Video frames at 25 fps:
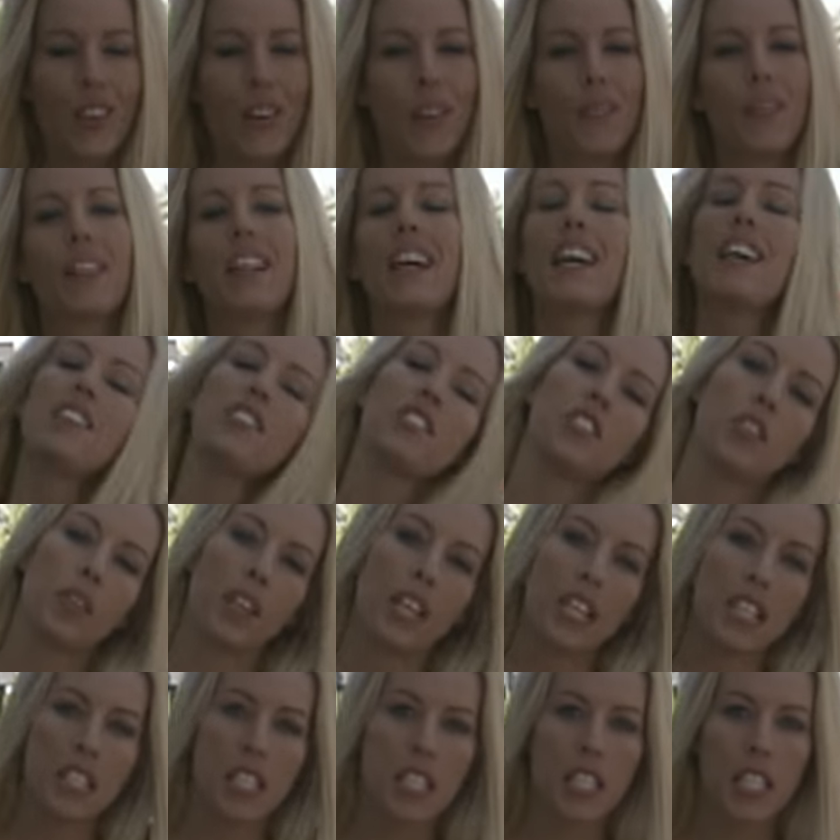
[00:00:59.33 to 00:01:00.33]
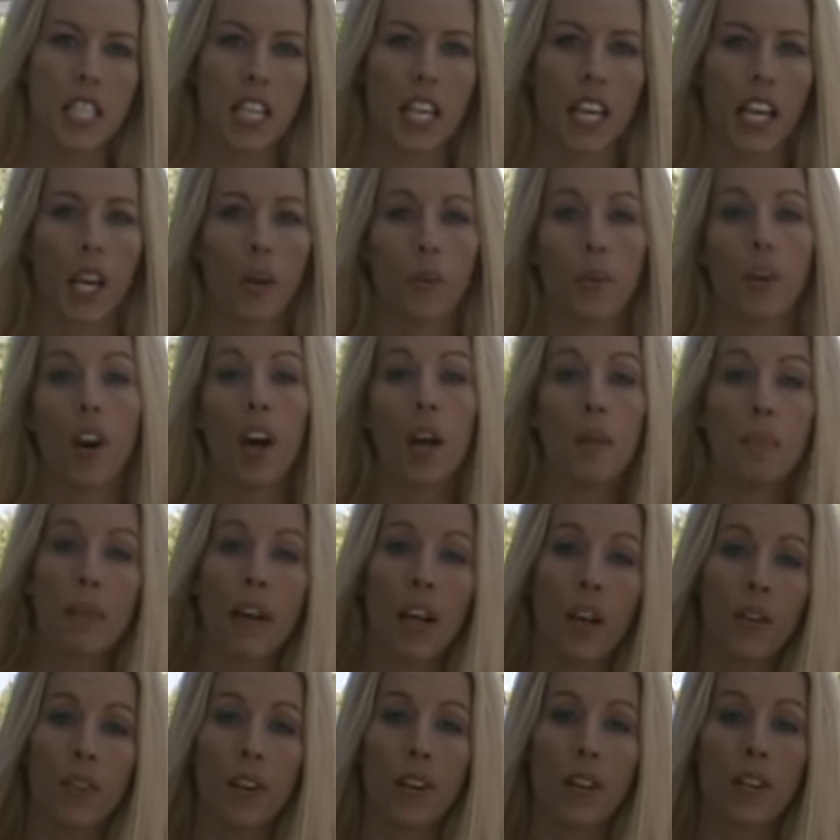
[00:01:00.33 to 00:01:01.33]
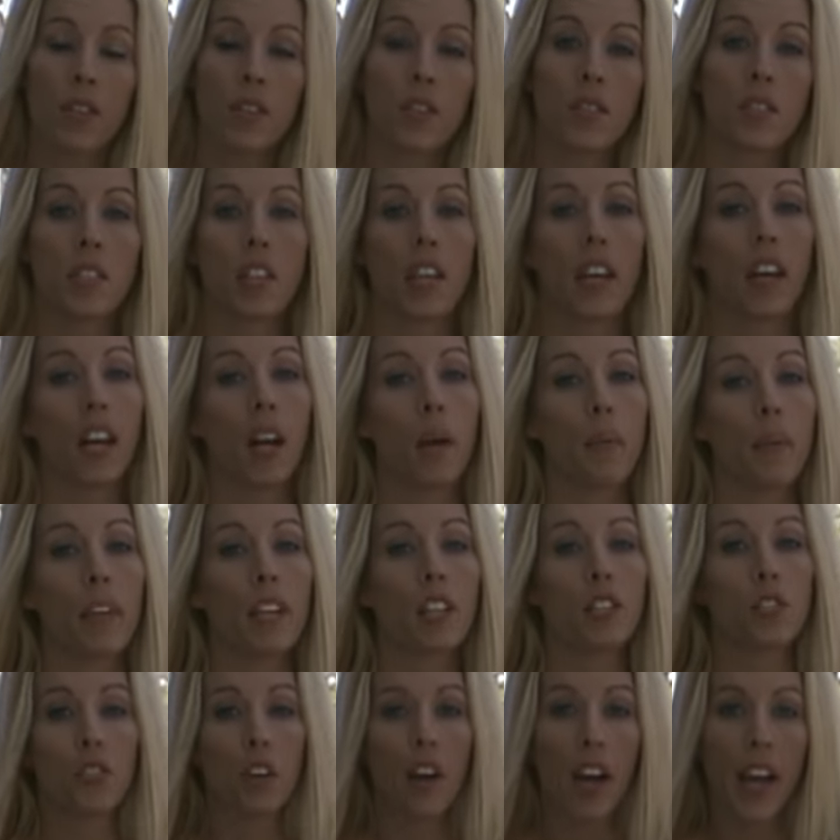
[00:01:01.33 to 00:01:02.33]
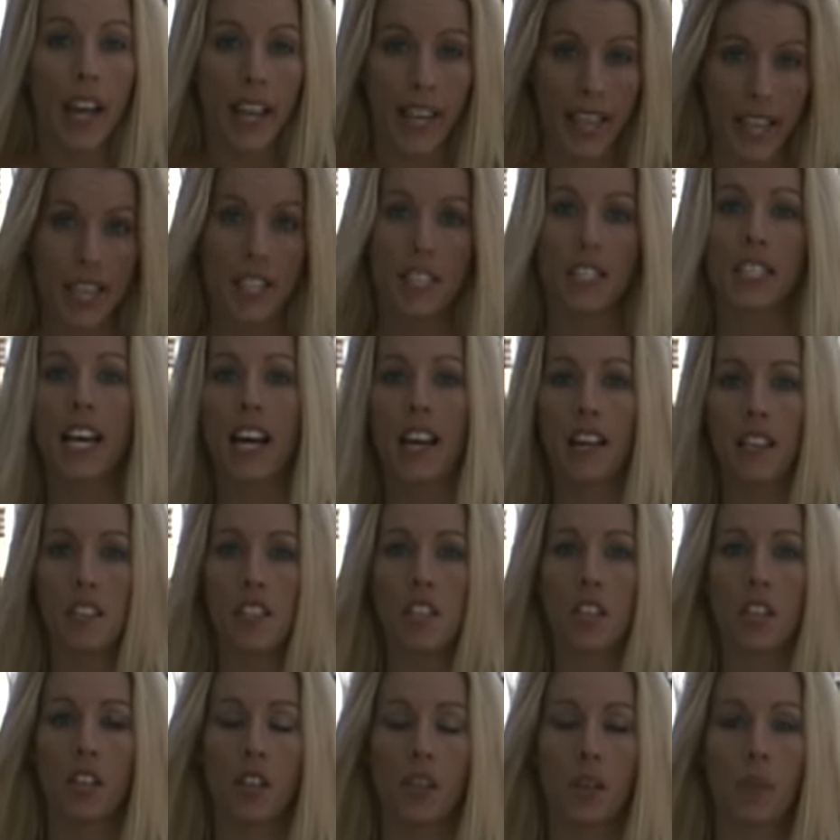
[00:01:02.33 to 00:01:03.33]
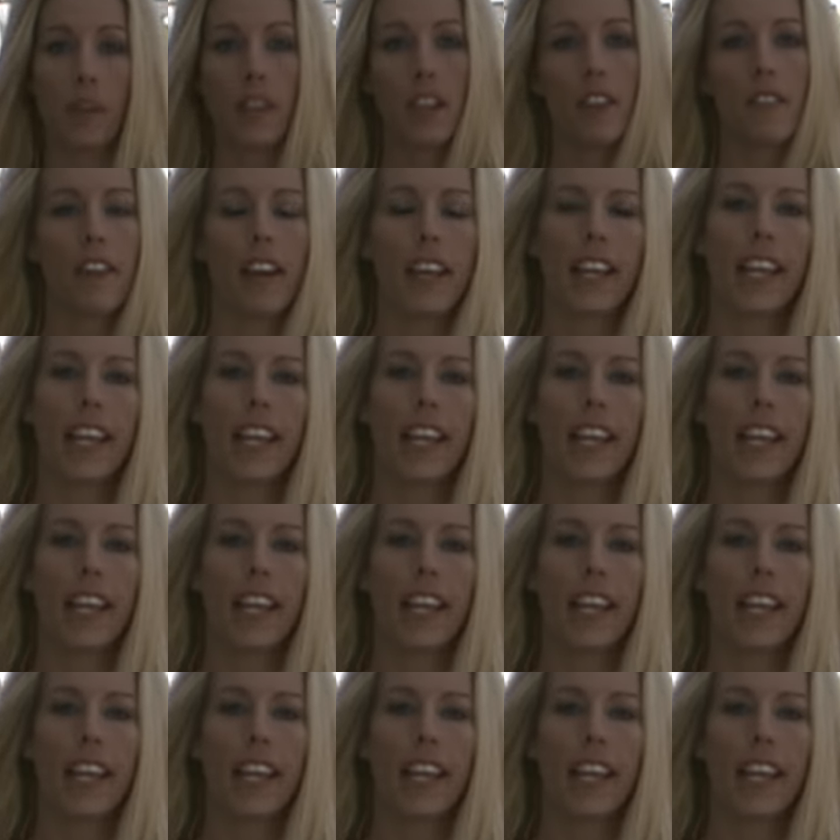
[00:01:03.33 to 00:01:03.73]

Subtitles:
Well, as you can see, we're on Melrose, and I'm going to try and get a tattoo. If I